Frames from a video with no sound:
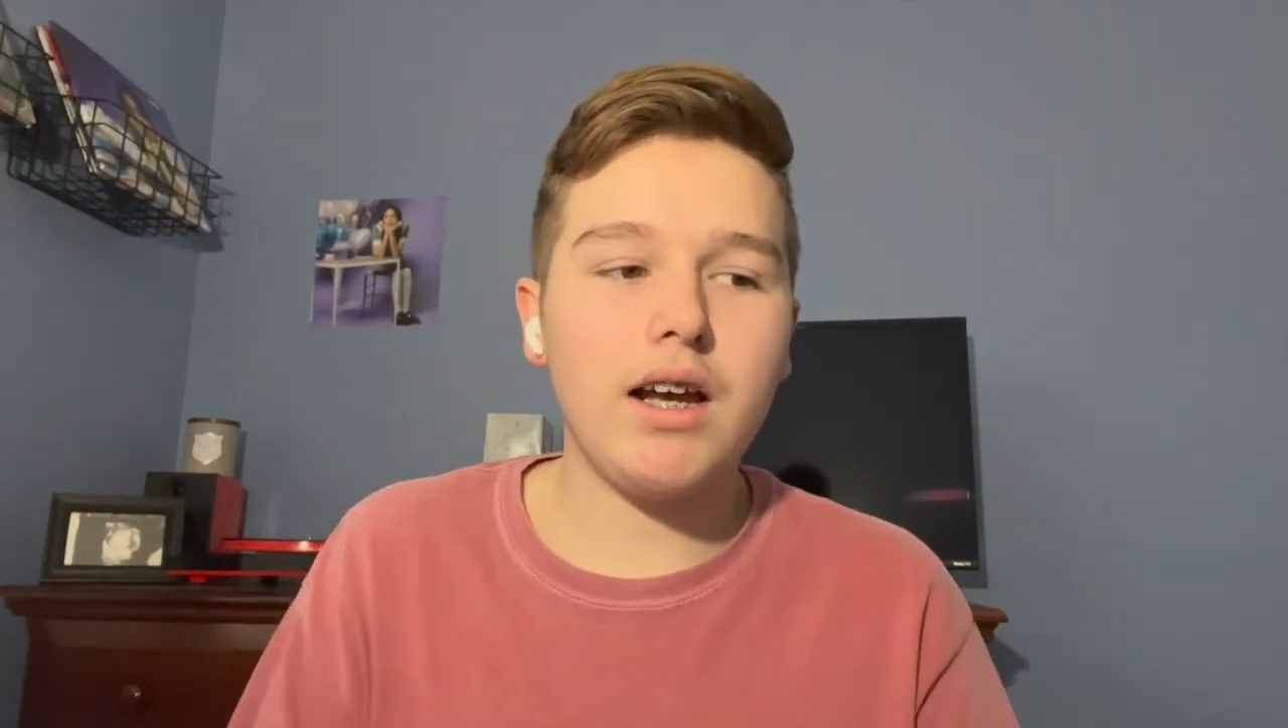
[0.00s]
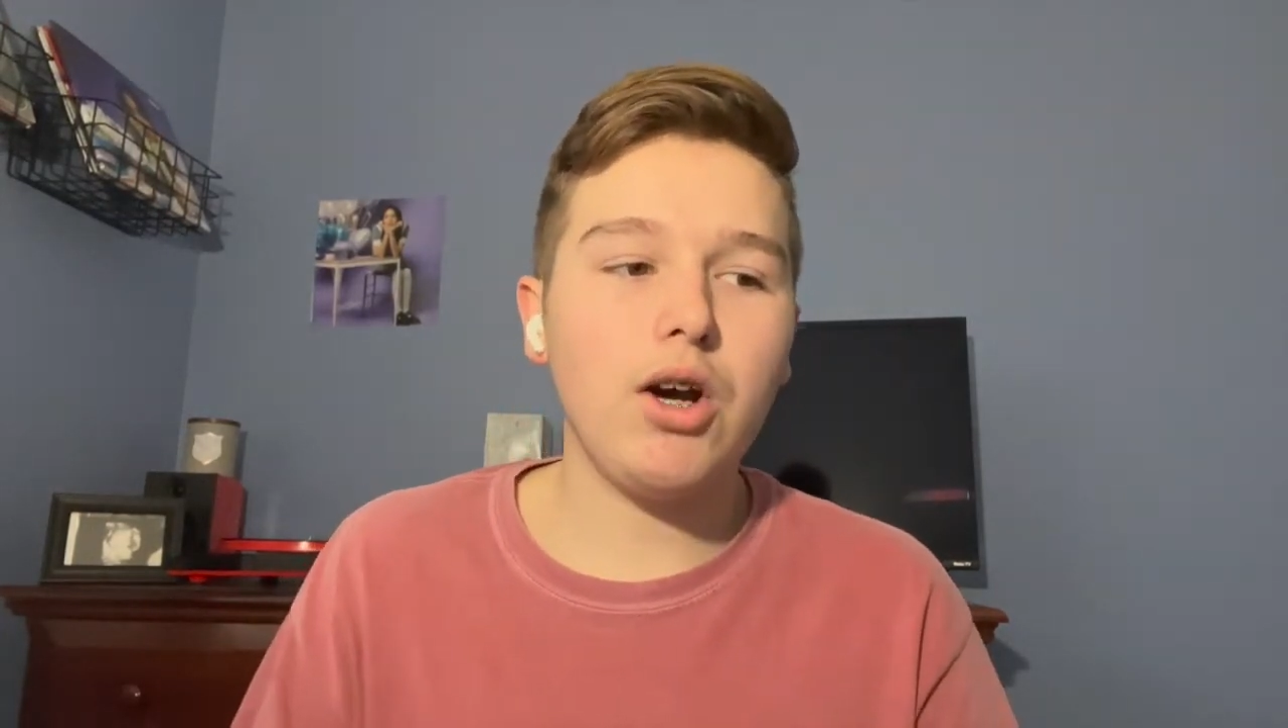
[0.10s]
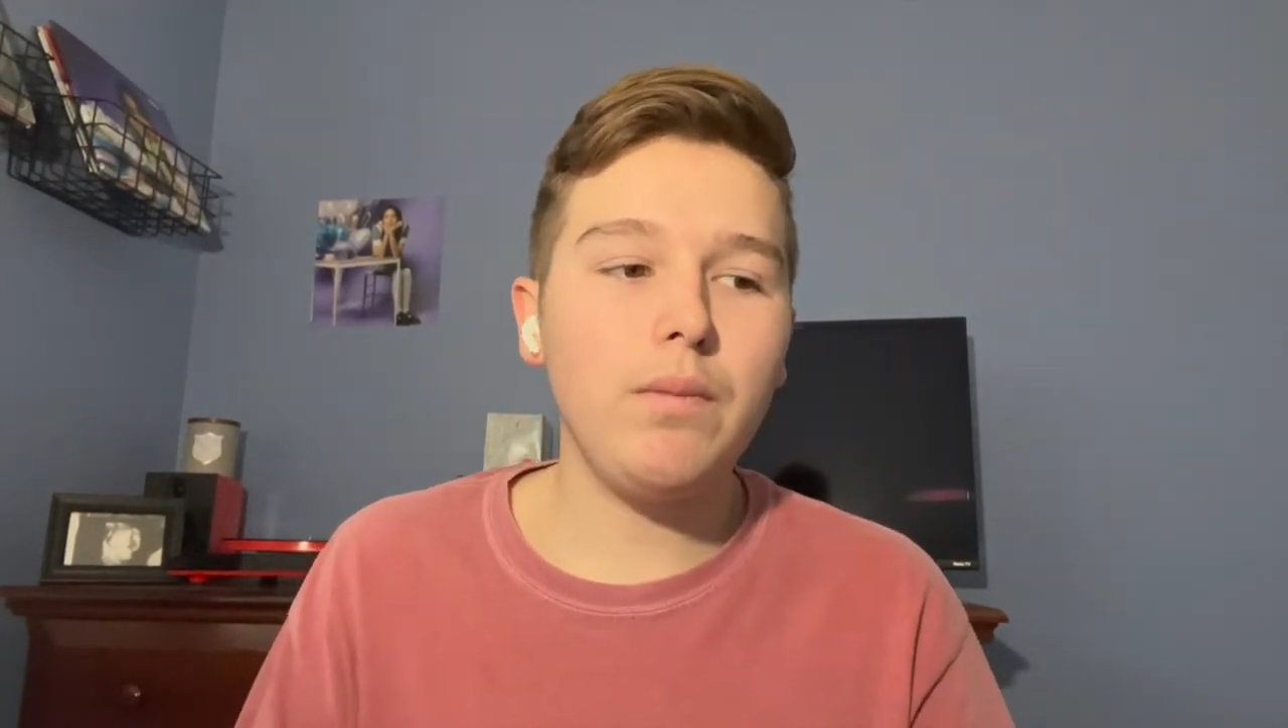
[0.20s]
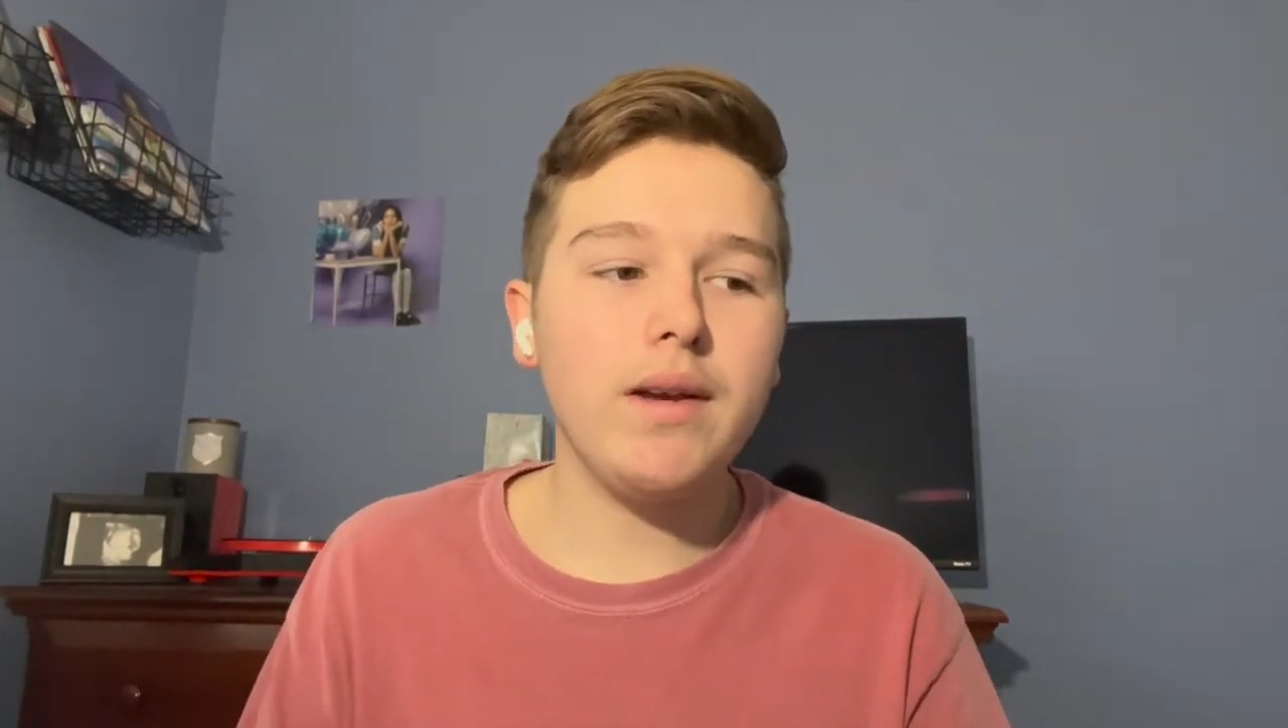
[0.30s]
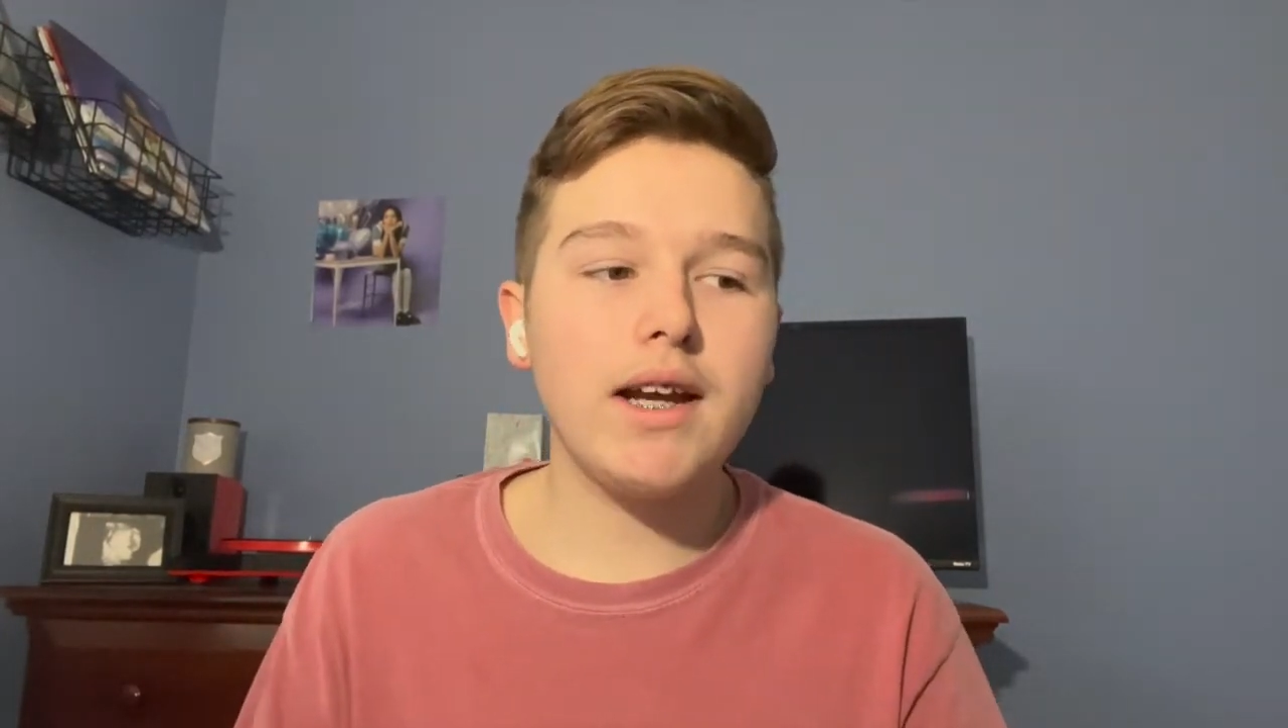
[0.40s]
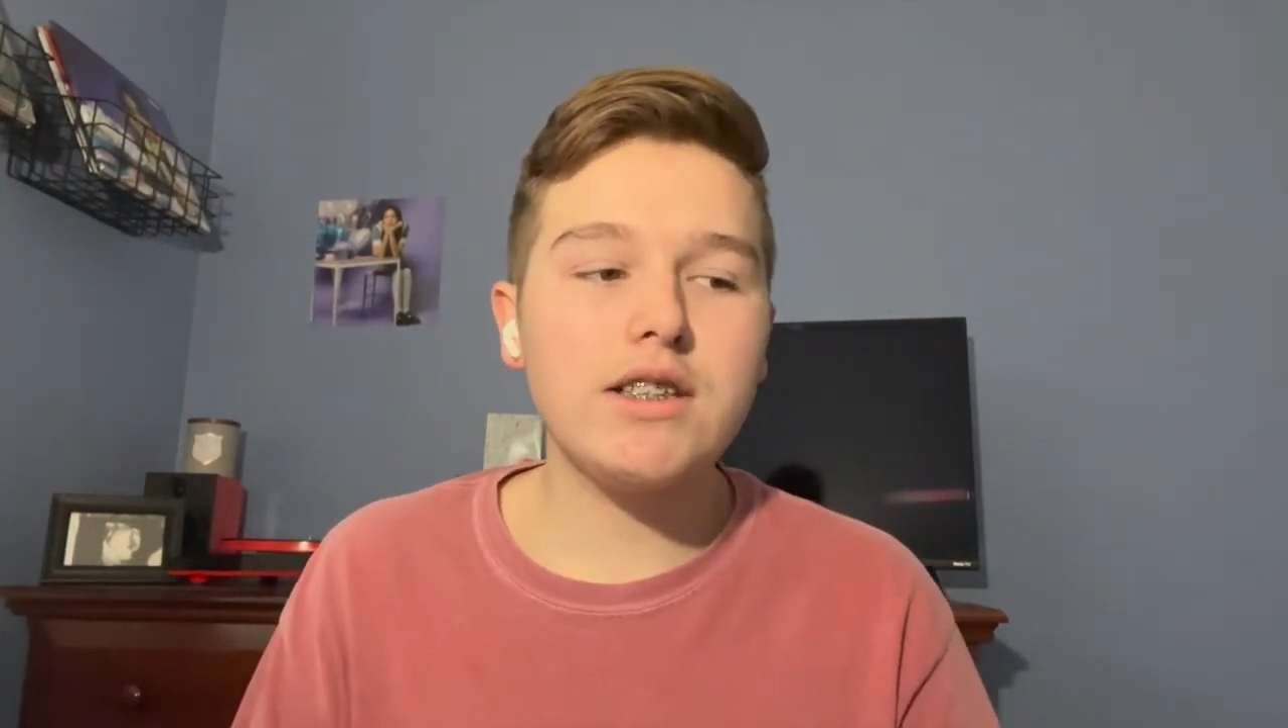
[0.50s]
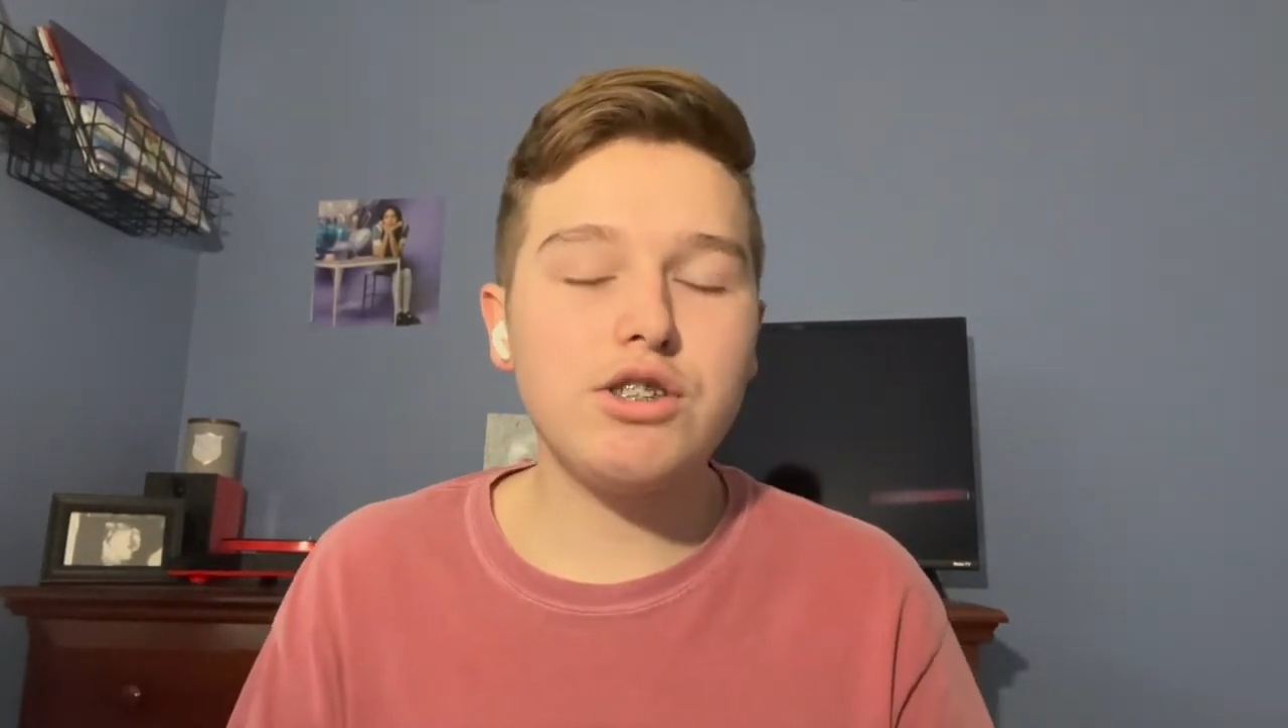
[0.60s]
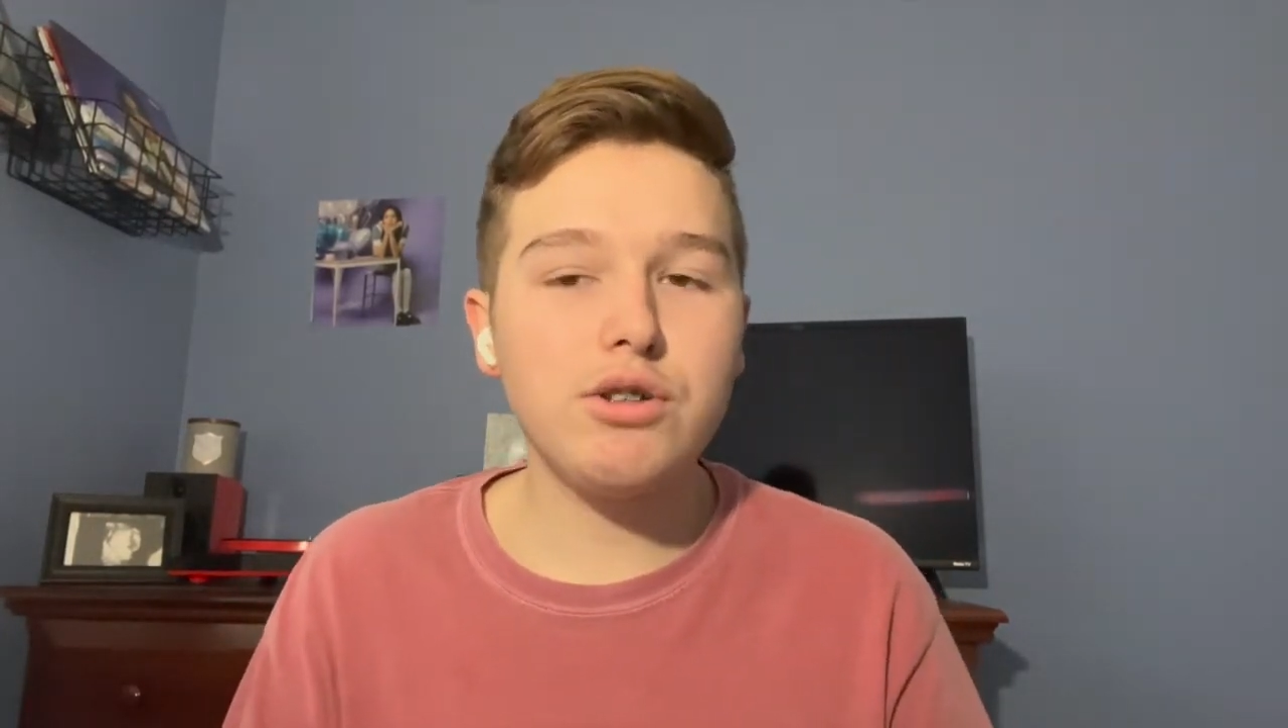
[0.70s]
I hope you guys do